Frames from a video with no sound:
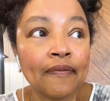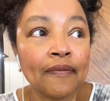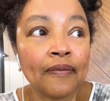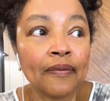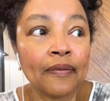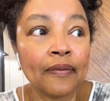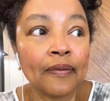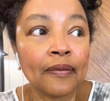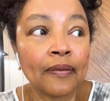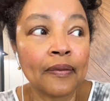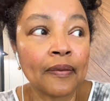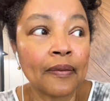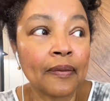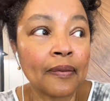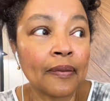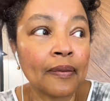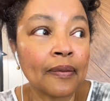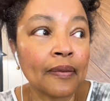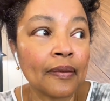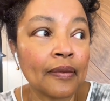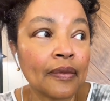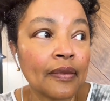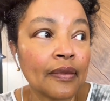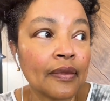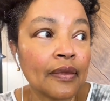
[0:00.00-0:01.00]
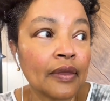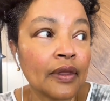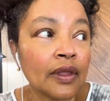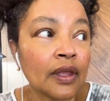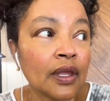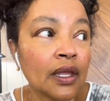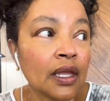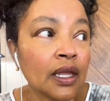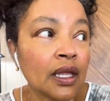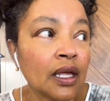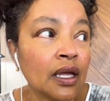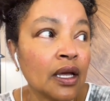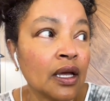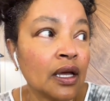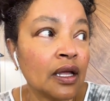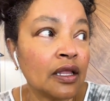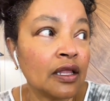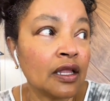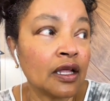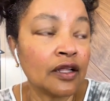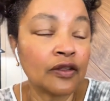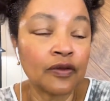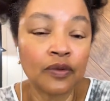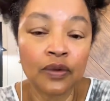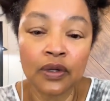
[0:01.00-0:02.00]
And
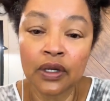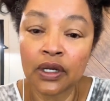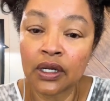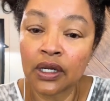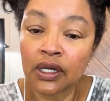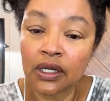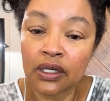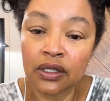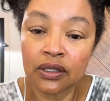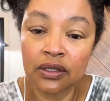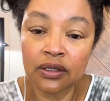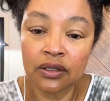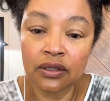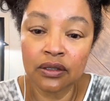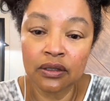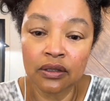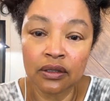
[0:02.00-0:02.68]
that's